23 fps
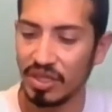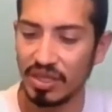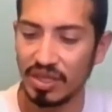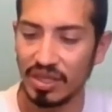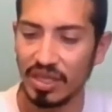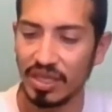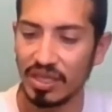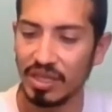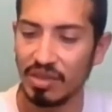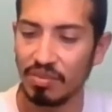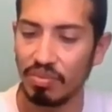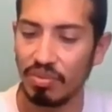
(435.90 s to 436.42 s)

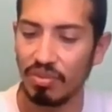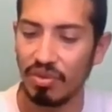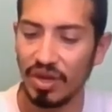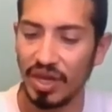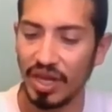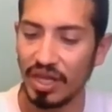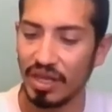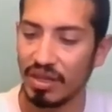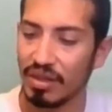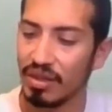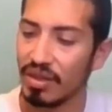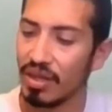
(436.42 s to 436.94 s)

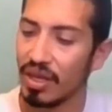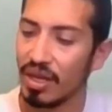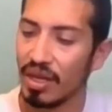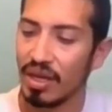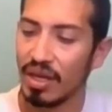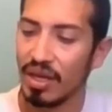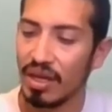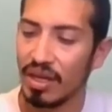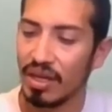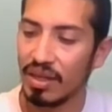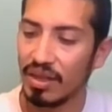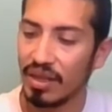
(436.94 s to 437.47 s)
disappointing
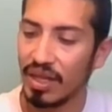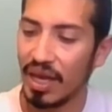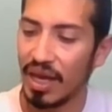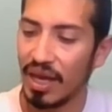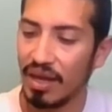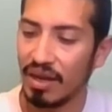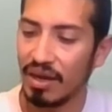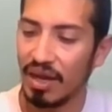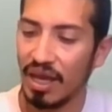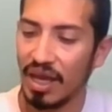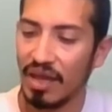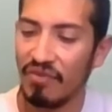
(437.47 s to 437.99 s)

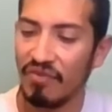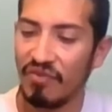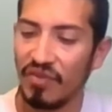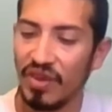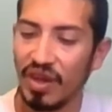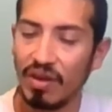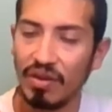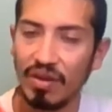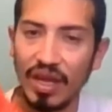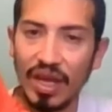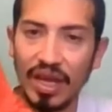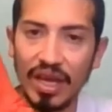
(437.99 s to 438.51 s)
that I
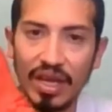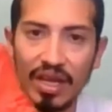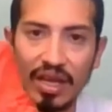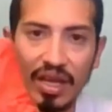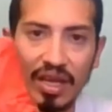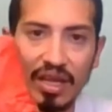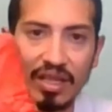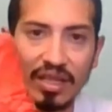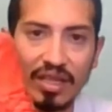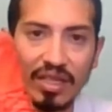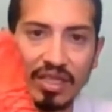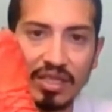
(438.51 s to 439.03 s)
felt like
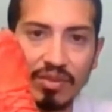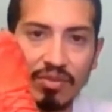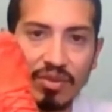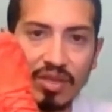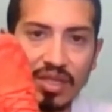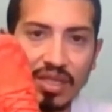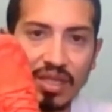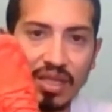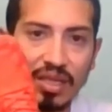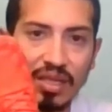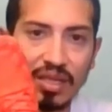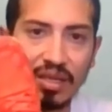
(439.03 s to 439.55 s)
this
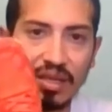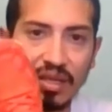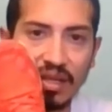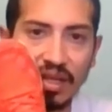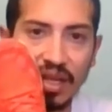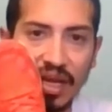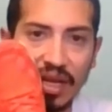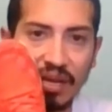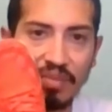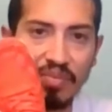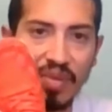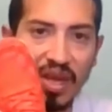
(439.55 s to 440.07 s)
was
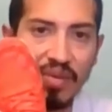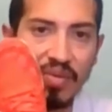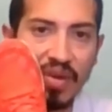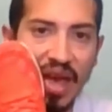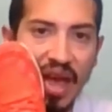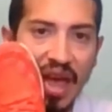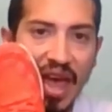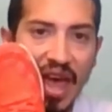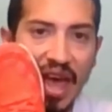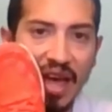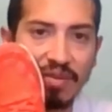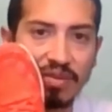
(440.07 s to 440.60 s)
like maybe a
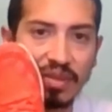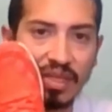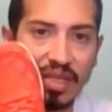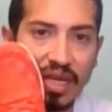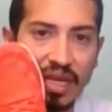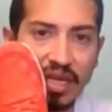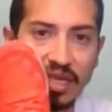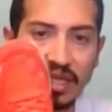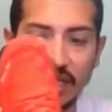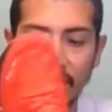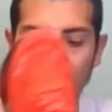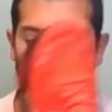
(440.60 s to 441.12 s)
half
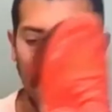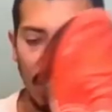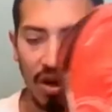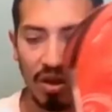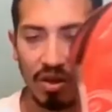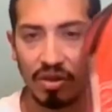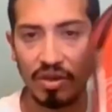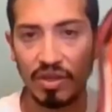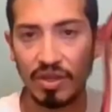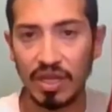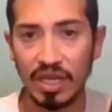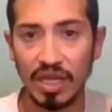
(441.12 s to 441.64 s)
size
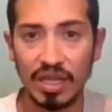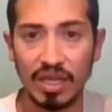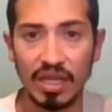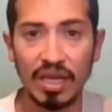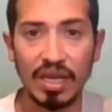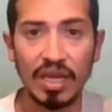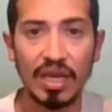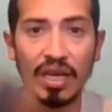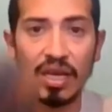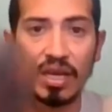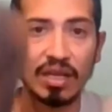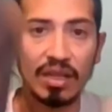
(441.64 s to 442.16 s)
smaller than
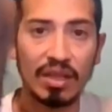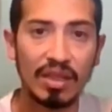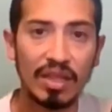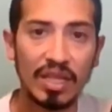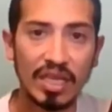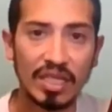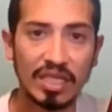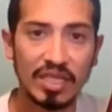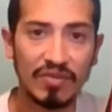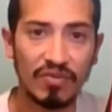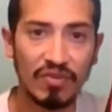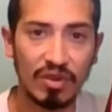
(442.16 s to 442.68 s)

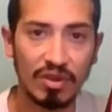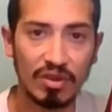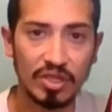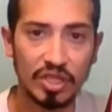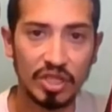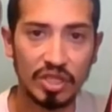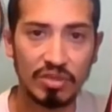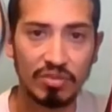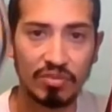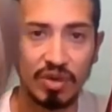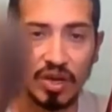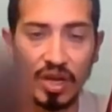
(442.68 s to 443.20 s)
this
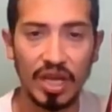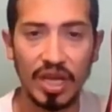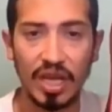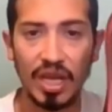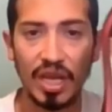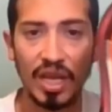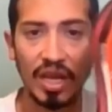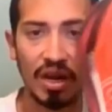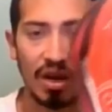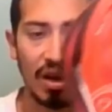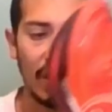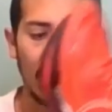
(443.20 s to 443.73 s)
version right
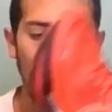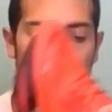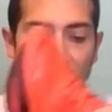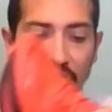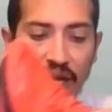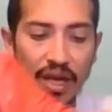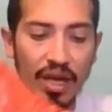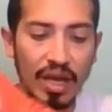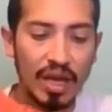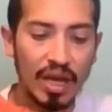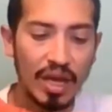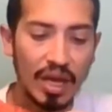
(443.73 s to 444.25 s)
here.
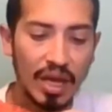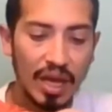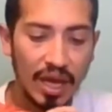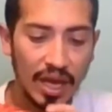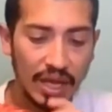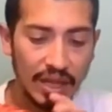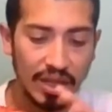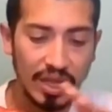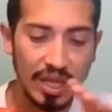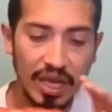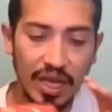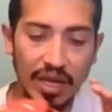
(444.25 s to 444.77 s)

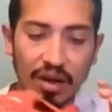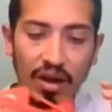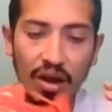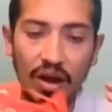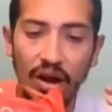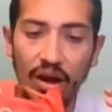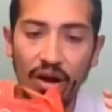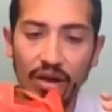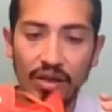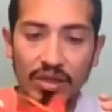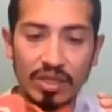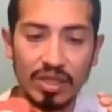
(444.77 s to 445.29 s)
And then
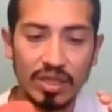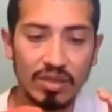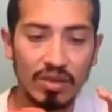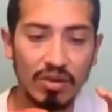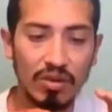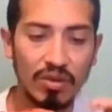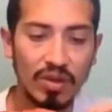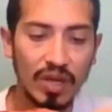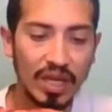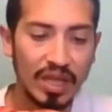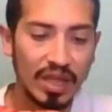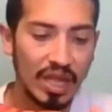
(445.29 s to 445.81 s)
also,
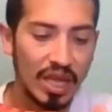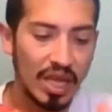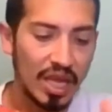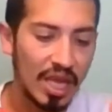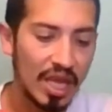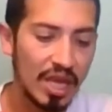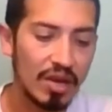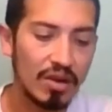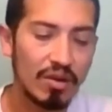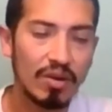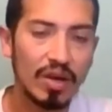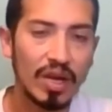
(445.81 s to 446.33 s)
like, the
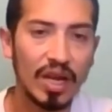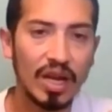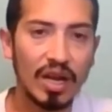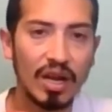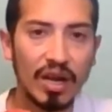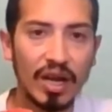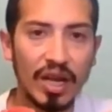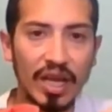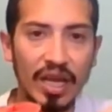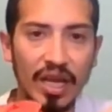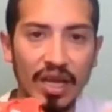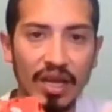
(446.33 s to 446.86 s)
heel
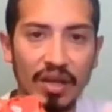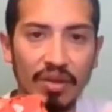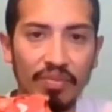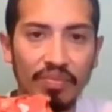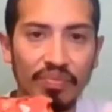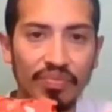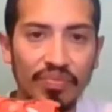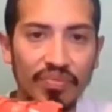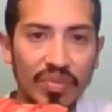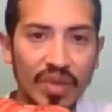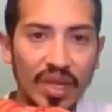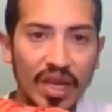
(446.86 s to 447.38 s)
area,
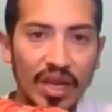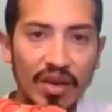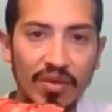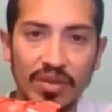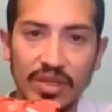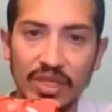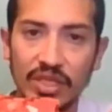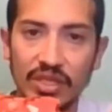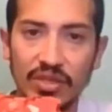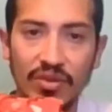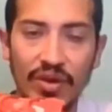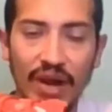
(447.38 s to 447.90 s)
it
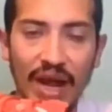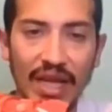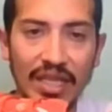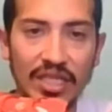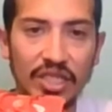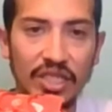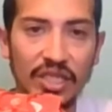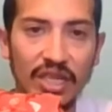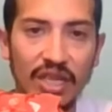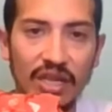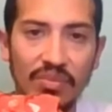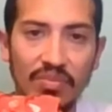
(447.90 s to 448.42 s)
was
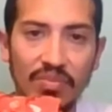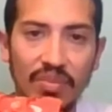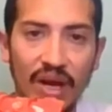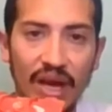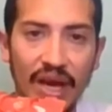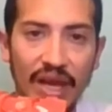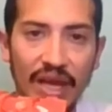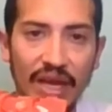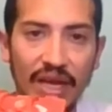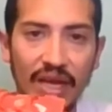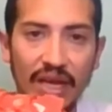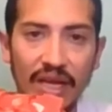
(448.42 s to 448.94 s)
scratching up
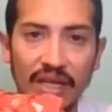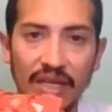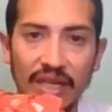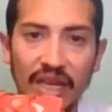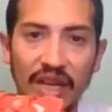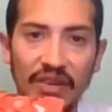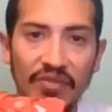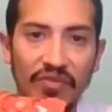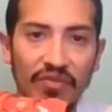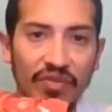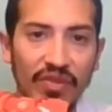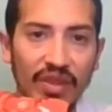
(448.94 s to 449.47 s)
my
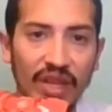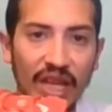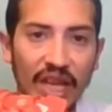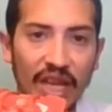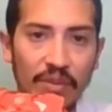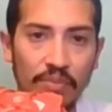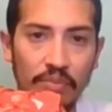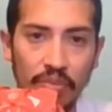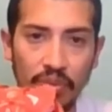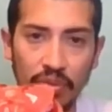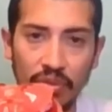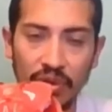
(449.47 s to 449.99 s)
left
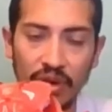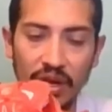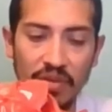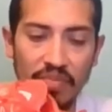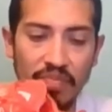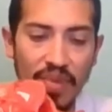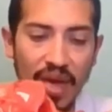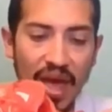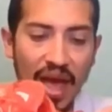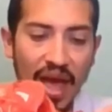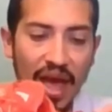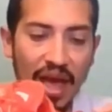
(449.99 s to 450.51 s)
leg pretty
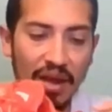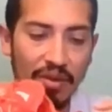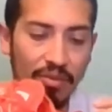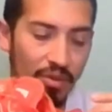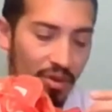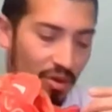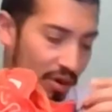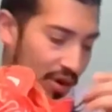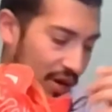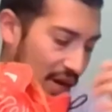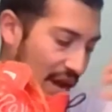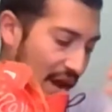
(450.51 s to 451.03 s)
bad,
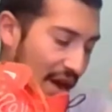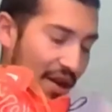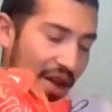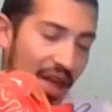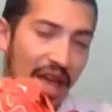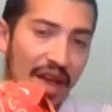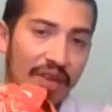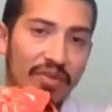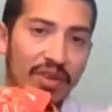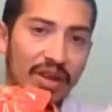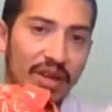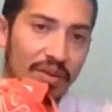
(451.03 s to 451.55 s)
where now I have